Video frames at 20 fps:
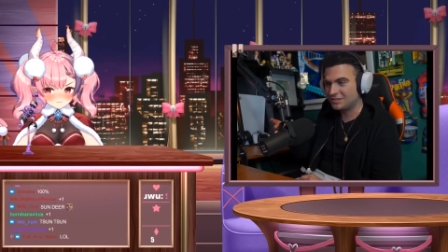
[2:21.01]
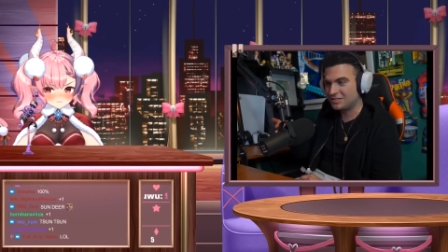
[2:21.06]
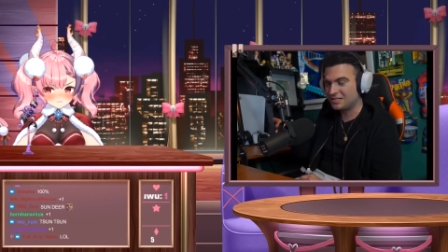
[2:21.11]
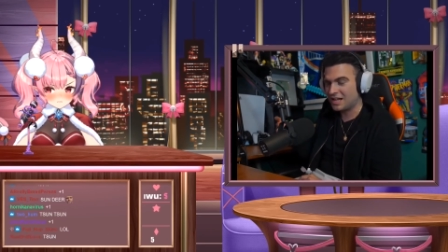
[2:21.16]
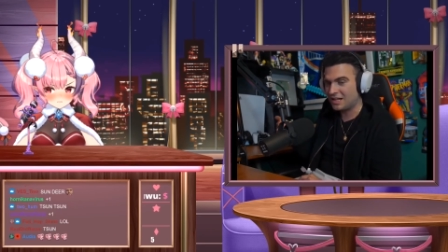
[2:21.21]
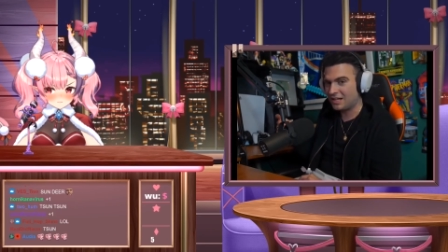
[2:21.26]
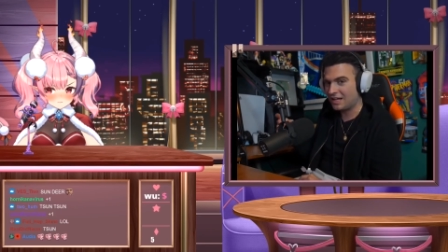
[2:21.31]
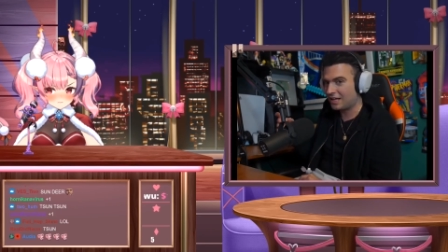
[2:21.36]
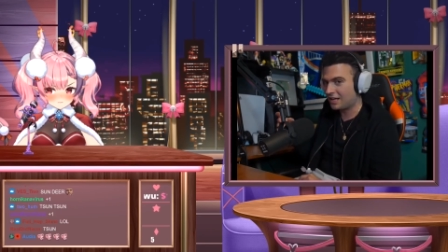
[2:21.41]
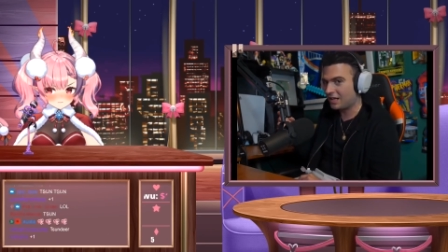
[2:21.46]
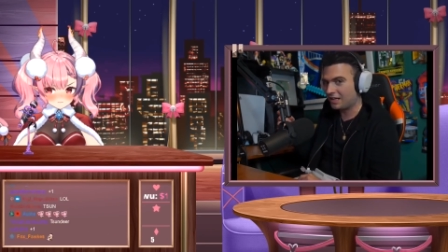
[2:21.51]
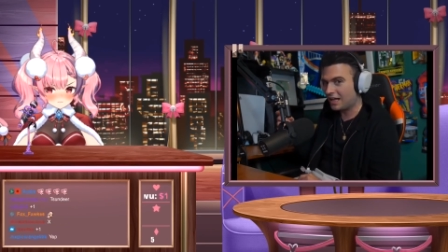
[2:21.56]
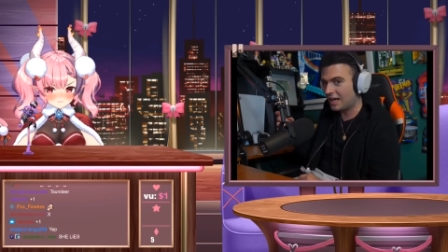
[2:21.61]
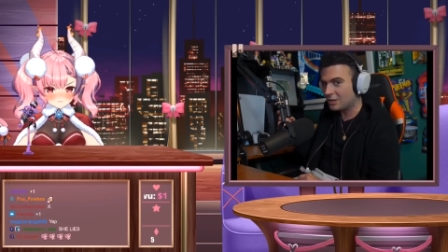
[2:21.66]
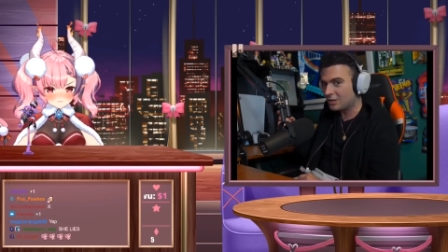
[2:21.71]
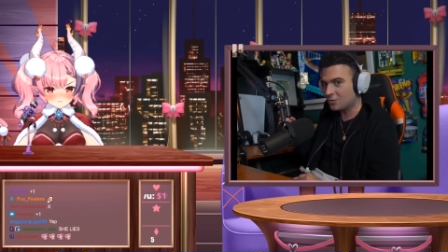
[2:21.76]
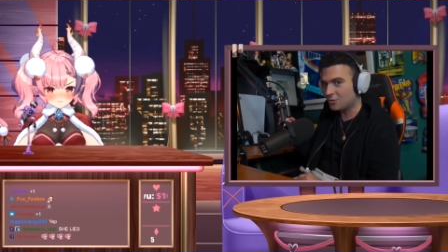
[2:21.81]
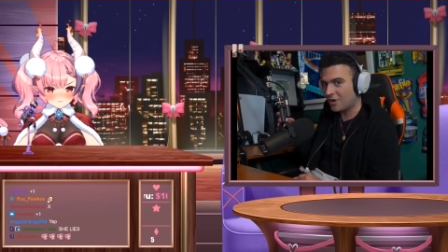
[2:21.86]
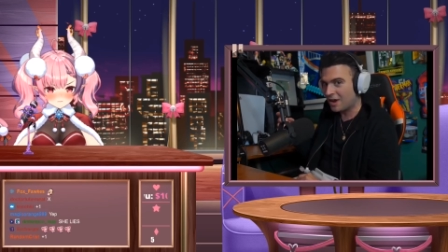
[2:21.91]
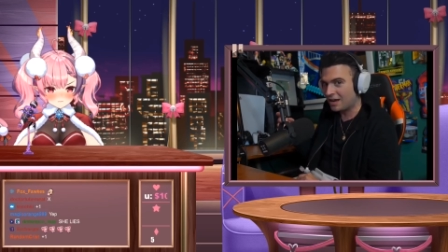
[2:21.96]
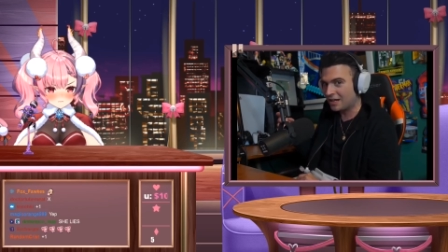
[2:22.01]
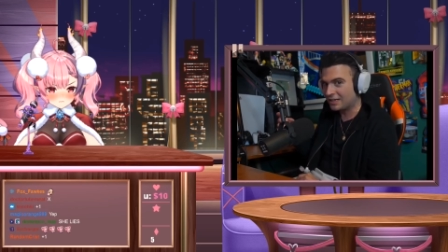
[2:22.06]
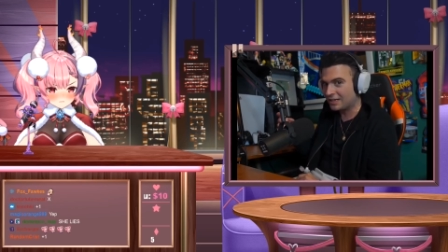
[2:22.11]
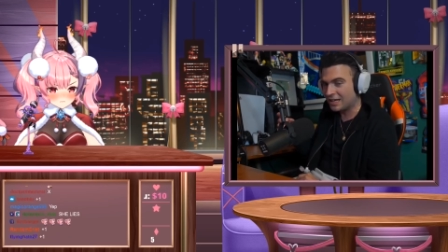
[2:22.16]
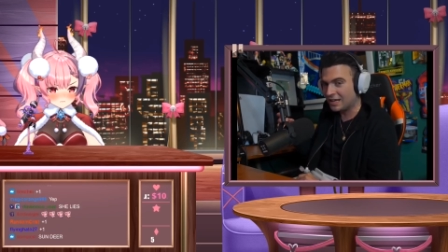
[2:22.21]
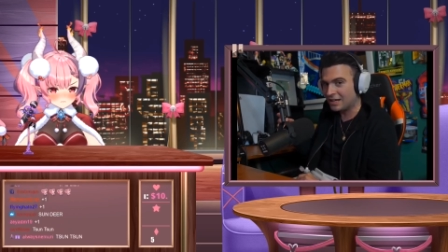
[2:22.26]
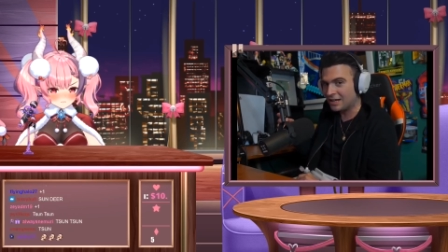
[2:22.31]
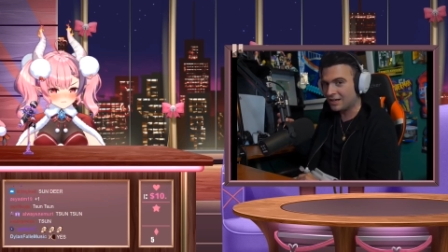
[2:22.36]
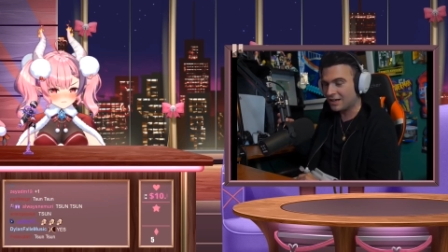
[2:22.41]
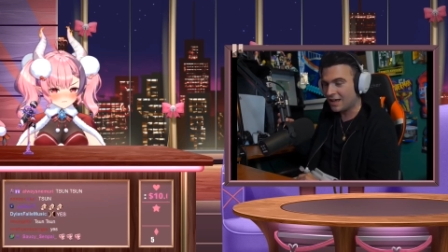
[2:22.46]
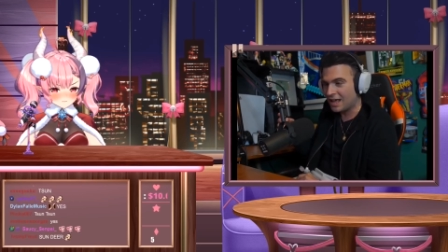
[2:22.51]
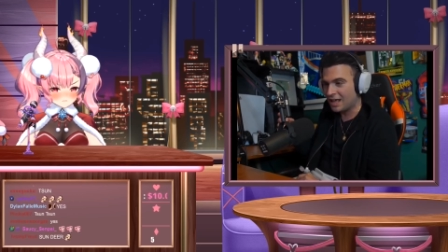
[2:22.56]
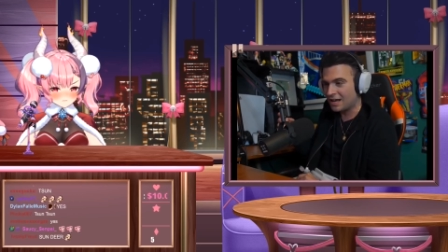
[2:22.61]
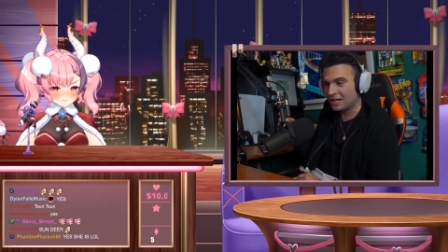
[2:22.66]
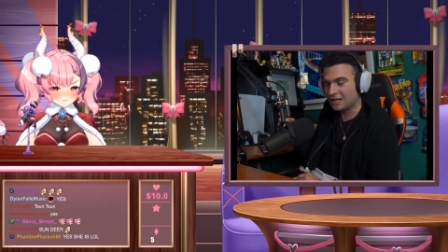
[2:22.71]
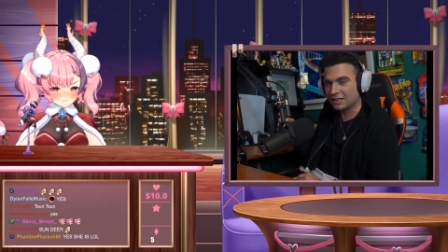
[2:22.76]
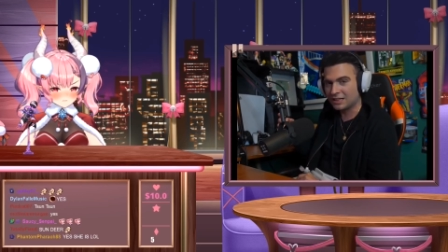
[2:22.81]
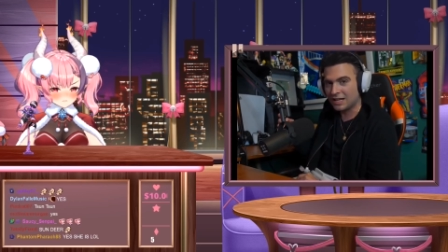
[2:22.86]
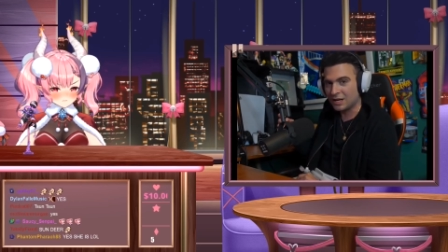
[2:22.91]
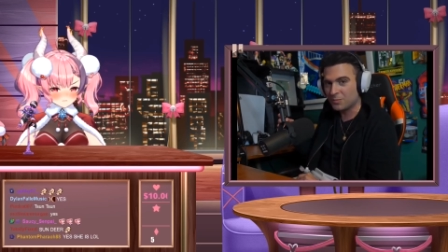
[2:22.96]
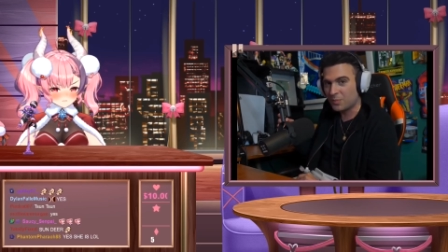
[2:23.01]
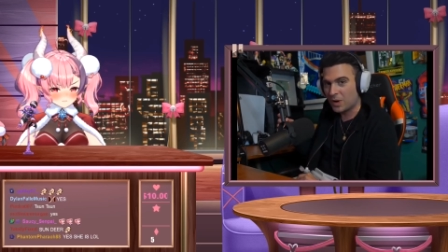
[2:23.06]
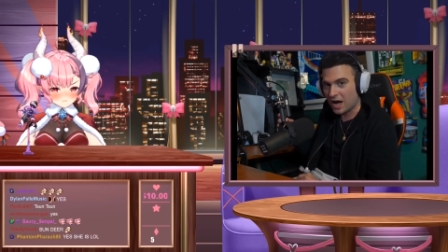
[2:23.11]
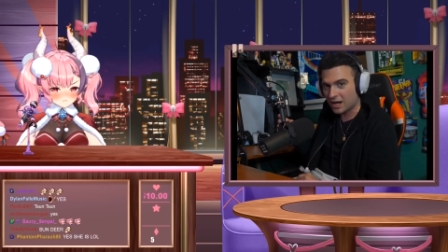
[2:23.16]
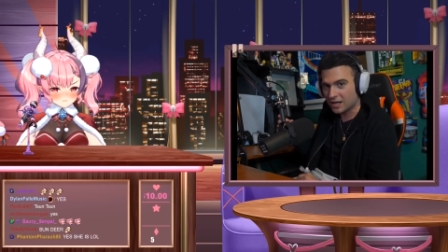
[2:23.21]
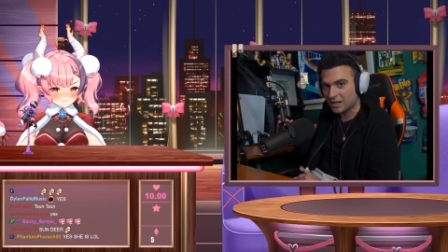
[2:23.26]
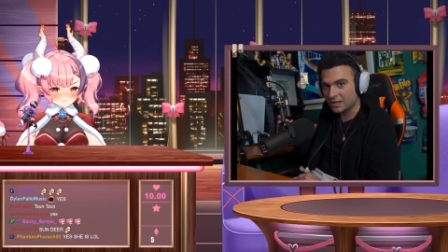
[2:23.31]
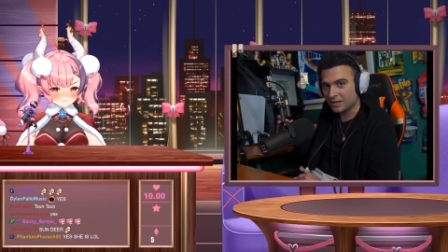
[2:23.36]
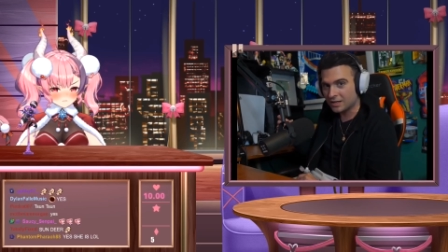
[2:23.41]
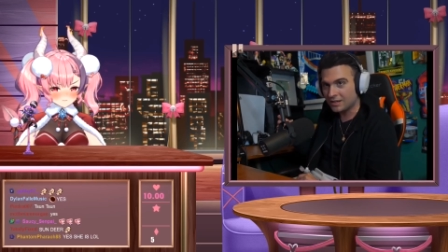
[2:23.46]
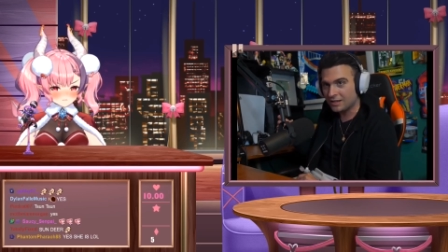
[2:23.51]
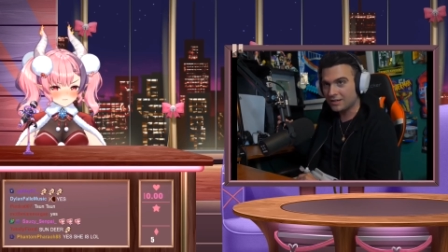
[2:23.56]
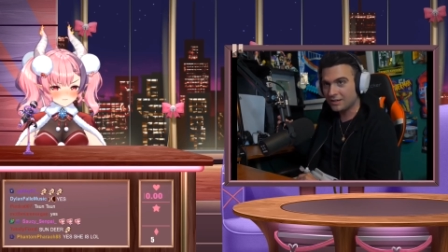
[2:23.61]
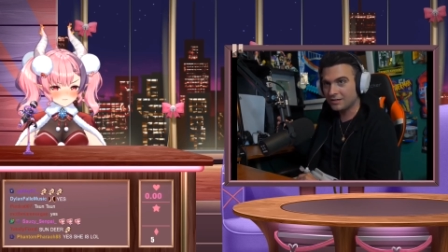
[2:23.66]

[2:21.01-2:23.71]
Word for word: not like I like you anything, anything, Baka.